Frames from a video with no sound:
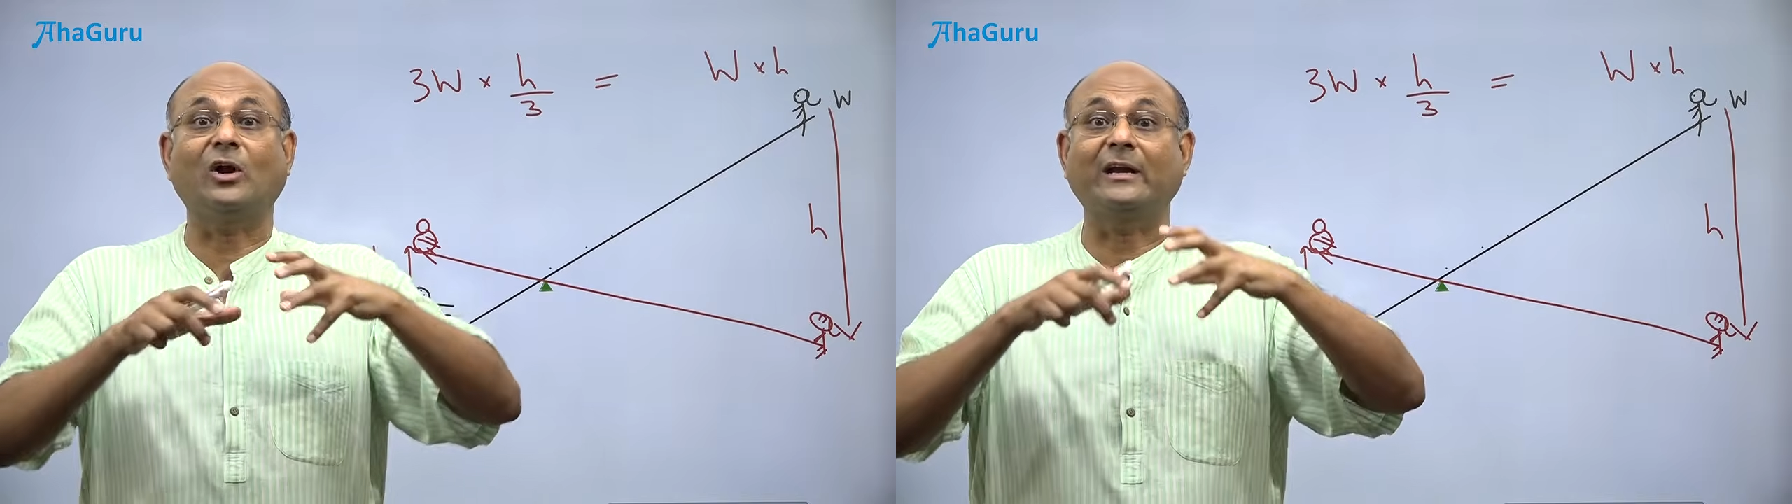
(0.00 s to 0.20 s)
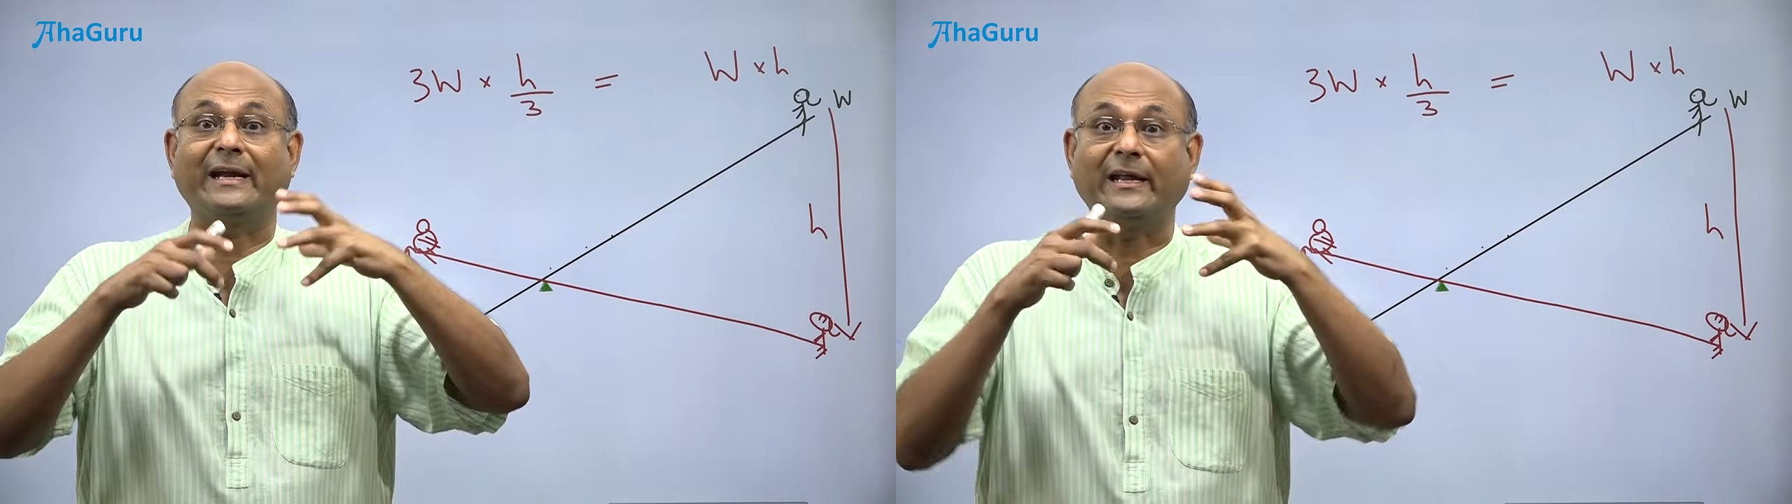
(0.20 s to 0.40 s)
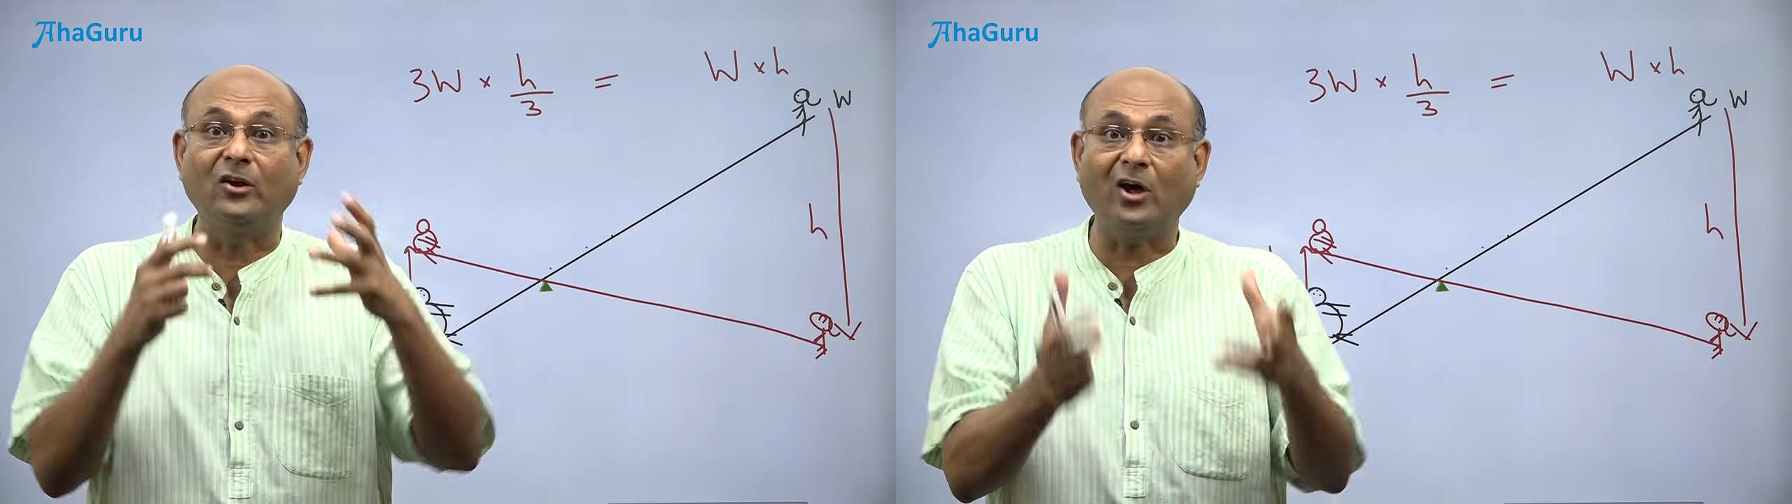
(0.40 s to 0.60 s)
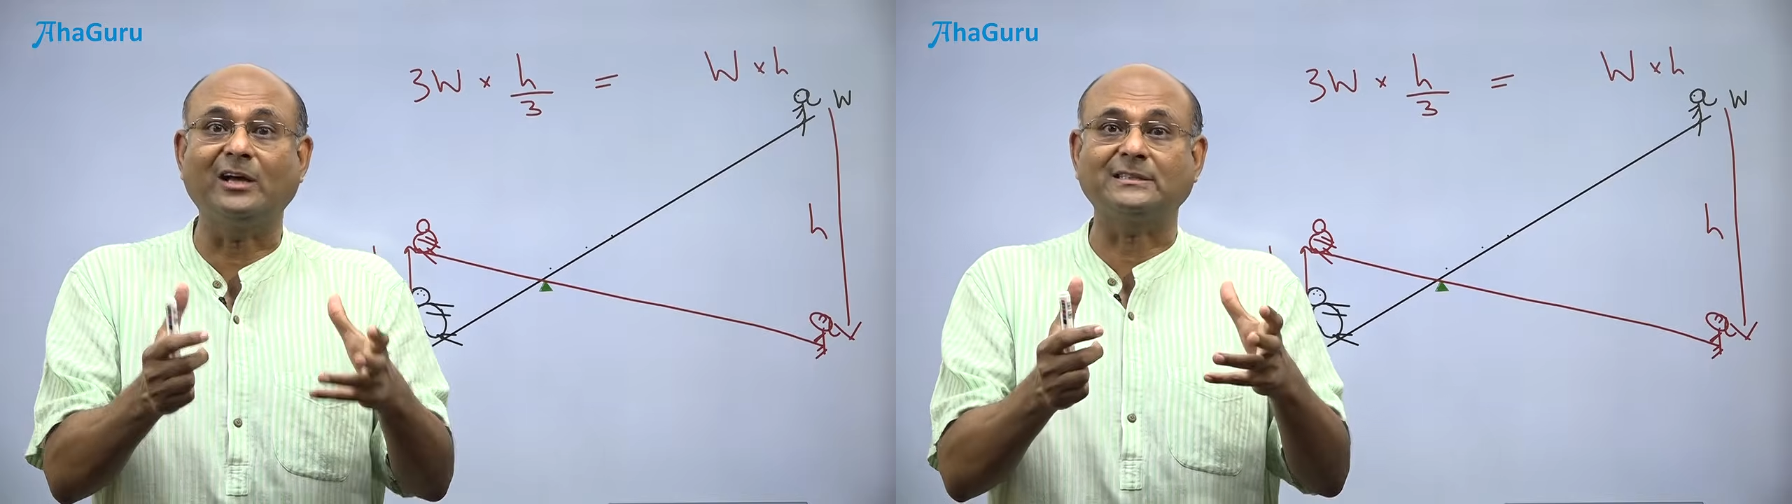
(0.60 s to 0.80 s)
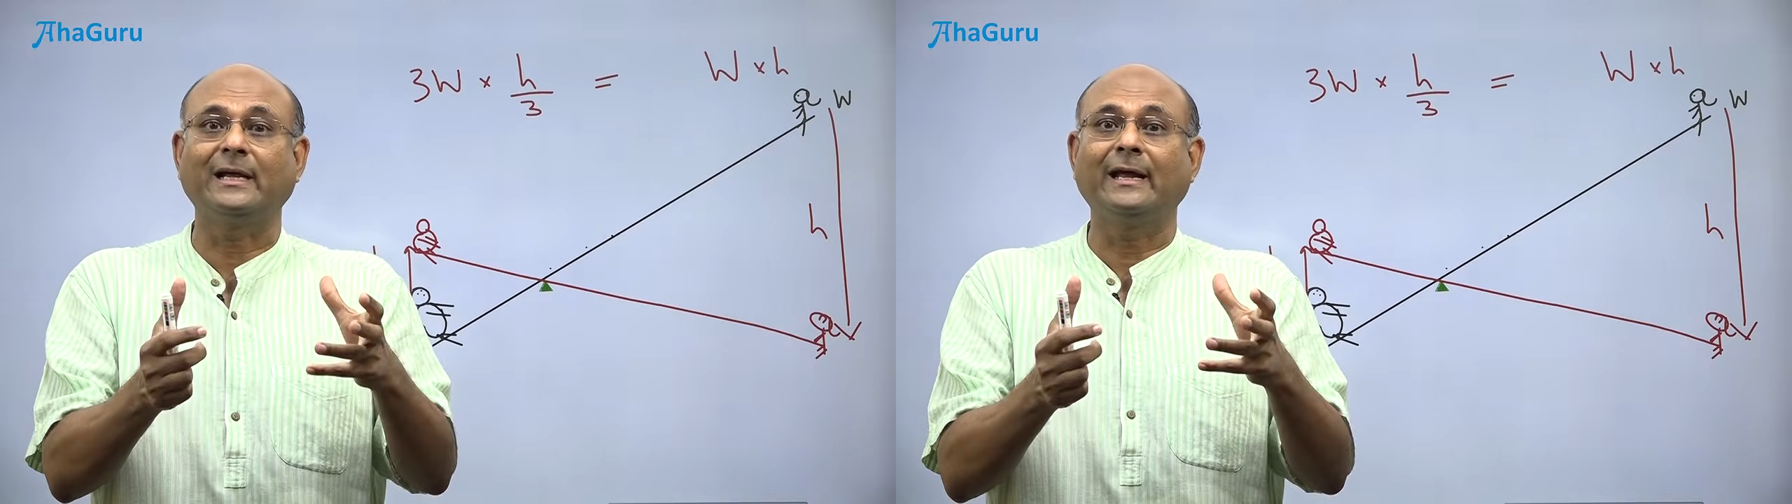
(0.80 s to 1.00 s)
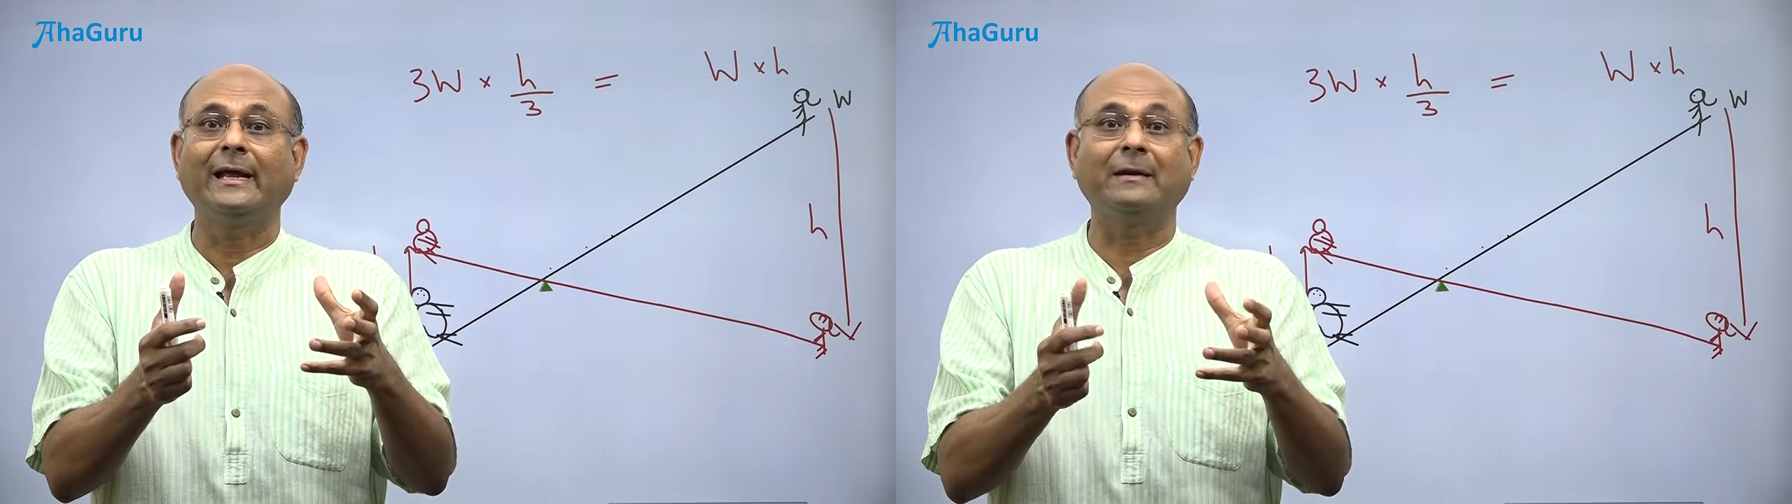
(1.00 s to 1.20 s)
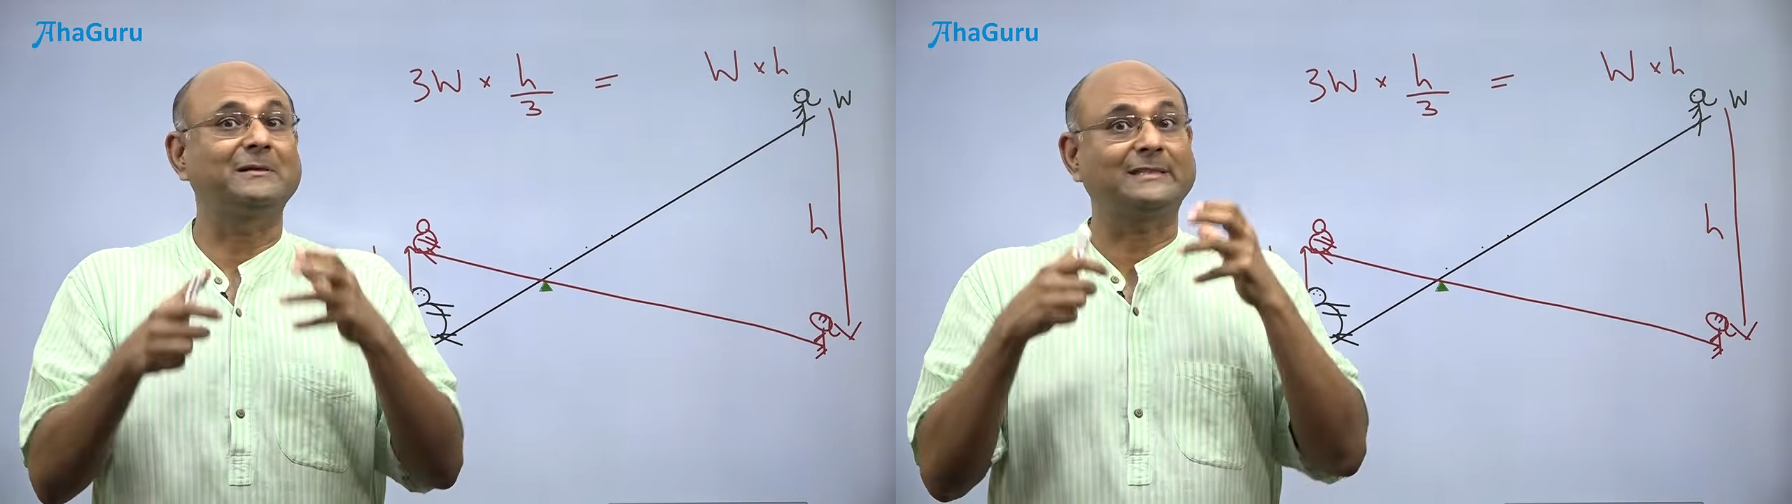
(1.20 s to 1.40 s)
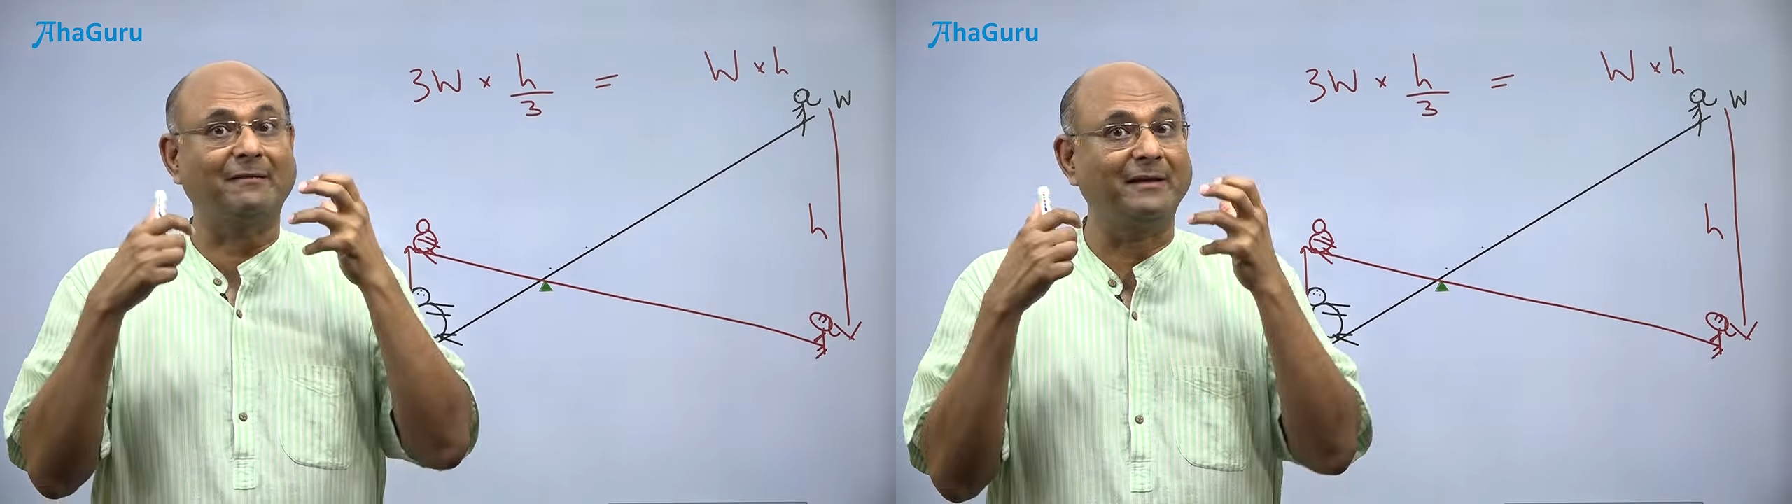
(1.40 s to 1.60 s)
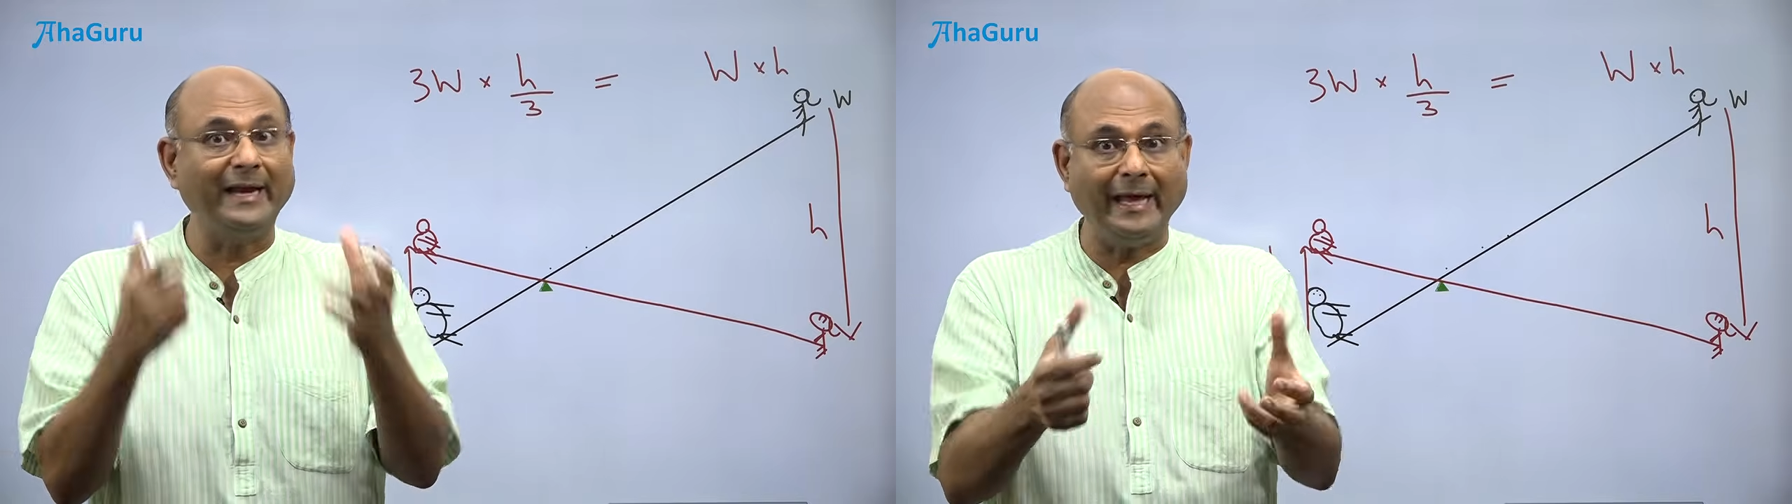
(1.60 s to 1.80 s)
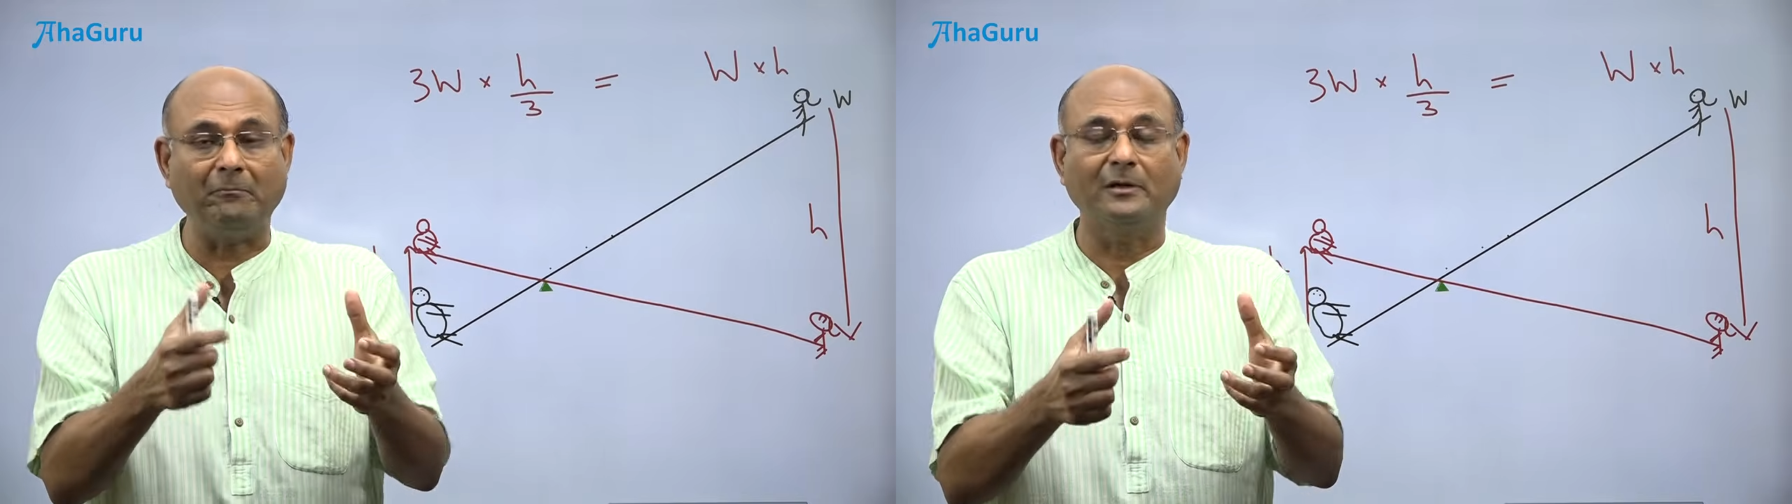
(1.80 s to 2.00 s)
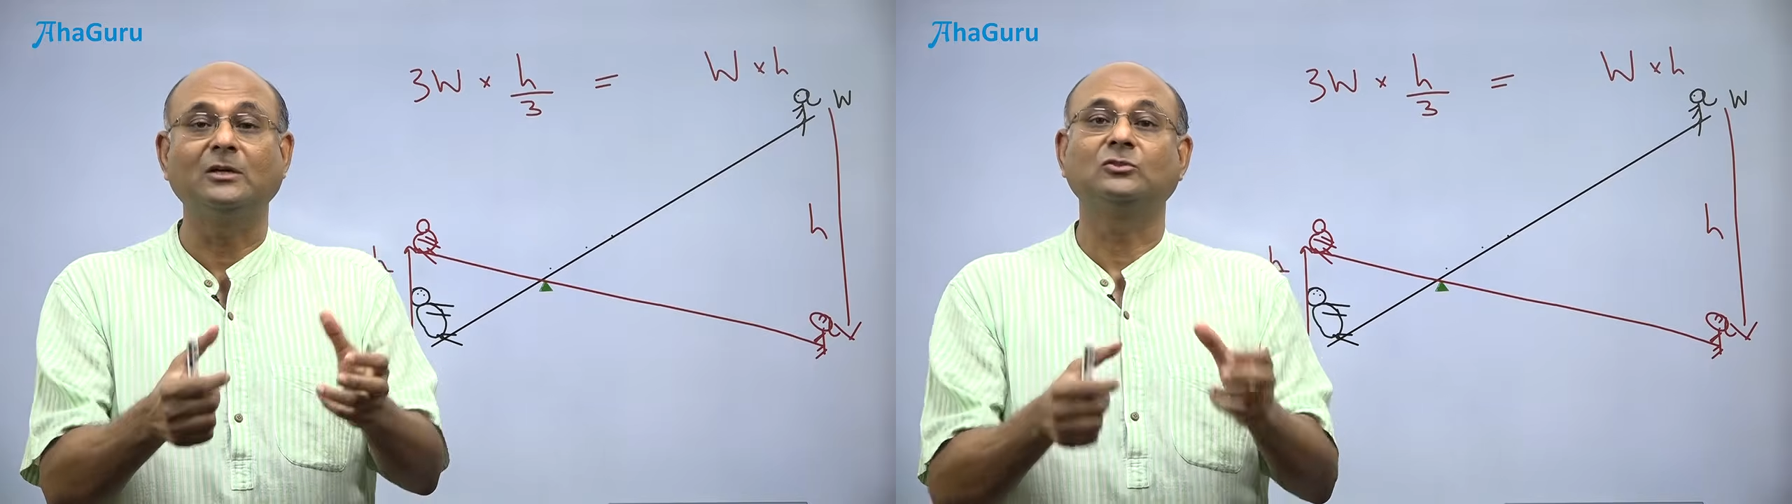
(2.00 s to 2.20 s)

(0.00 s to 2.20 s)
not getting lost, it must have a name.